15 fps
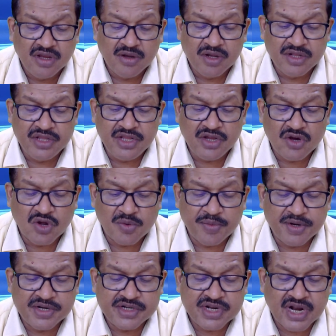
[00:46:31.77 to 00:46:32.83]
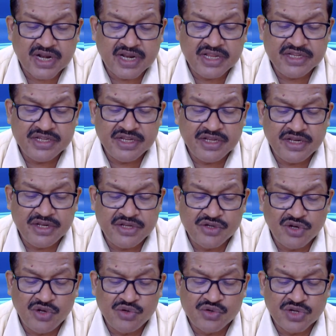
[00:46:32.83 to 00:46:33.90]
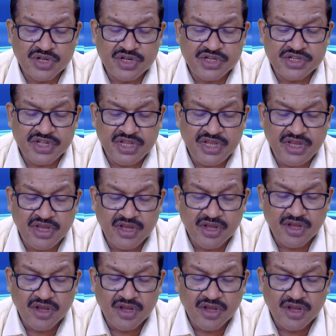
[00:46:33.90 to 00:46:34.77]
the corporate strategy resolution is the